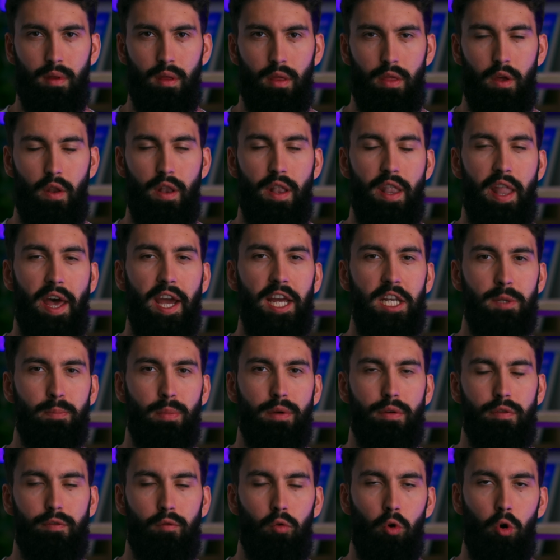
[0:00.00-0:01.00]
The night
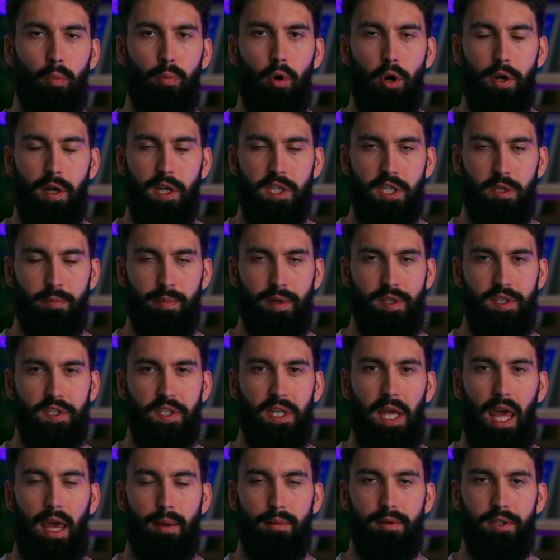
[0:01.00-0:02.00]
before participants
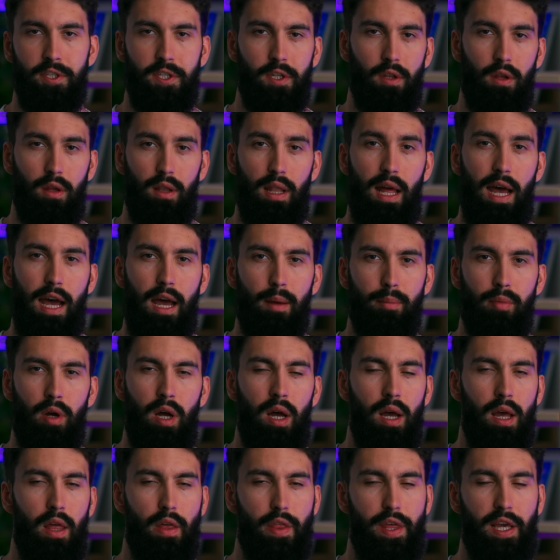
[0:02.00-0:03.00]
came into the lab,
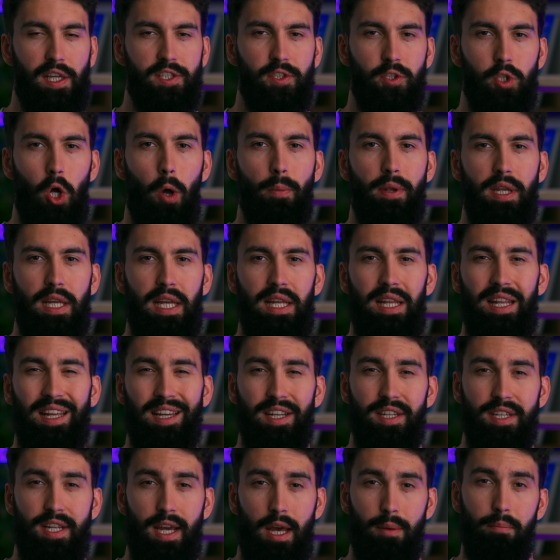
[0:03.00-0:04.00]
they stopped eating
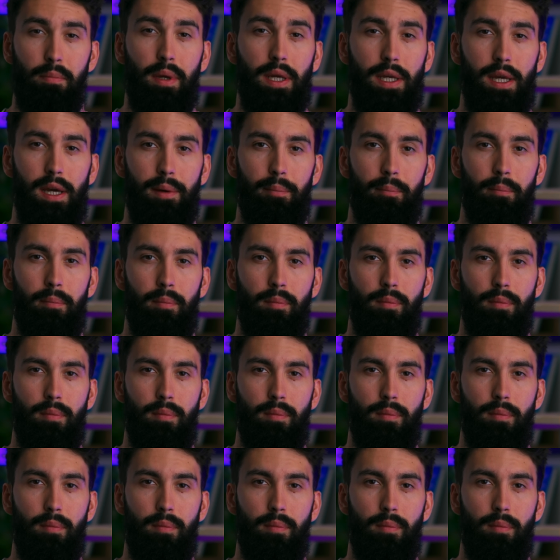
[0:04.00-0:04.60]
at 10 p.m.